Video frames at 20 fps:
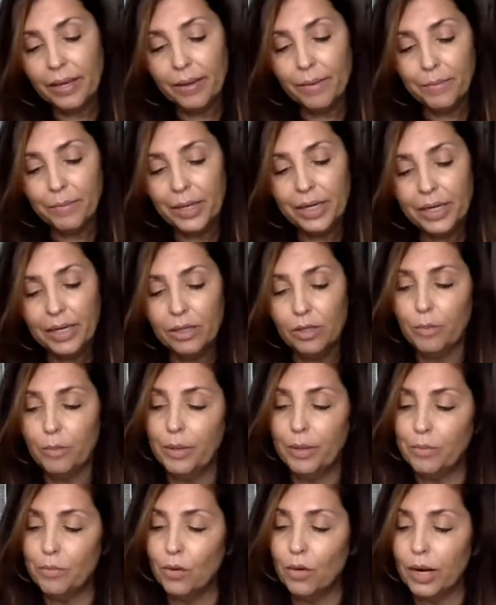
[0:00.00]
maybe a little
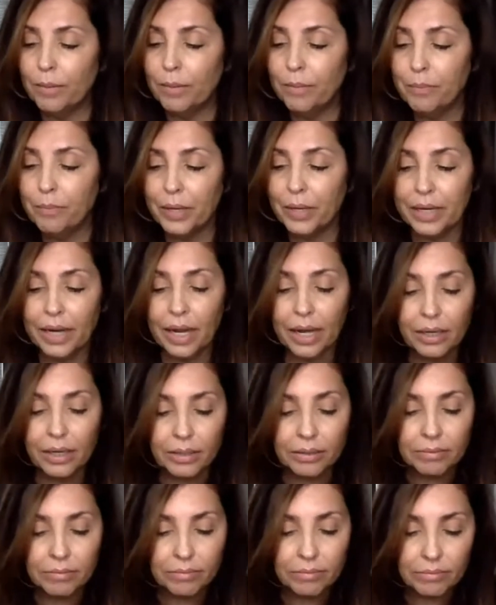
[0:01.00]
bit more, but
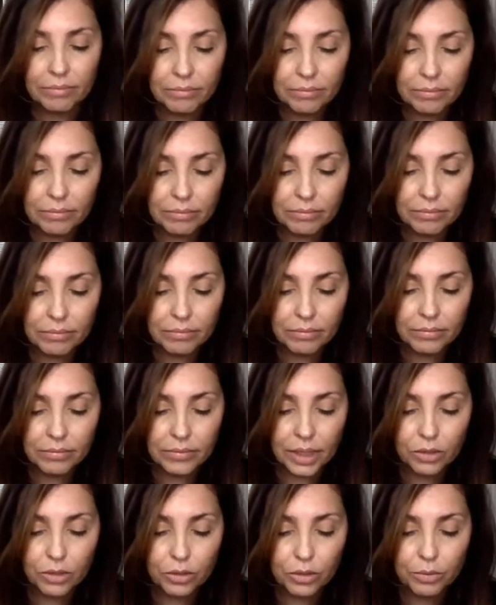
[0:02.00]

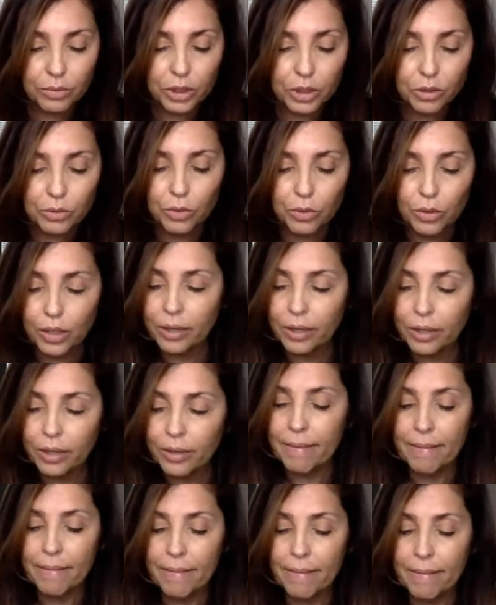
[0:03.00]
not too much more.